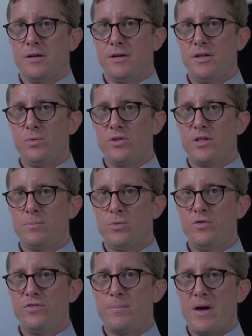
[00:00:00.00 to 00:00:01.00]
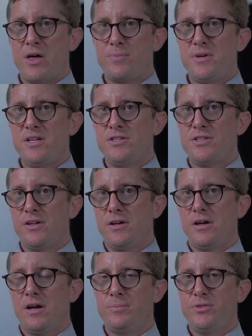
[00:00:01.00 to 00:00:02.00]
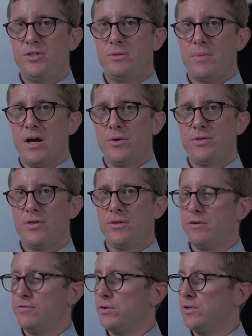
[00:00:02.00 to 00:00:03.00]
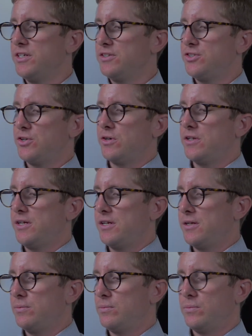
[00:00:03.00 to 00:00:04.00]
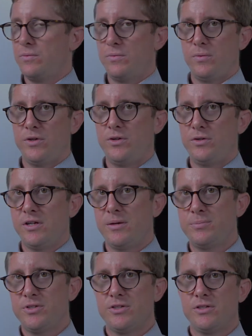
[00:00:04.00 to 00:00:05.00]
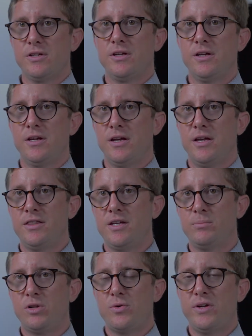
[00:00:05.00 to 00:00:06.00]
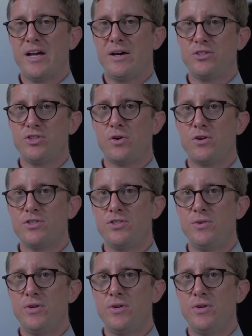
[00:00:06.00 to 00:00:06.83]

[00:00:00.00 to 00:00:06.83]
You will then move the mouthpiece up to your mouth, fully encircling it with your lips, and then blowing out as hard as you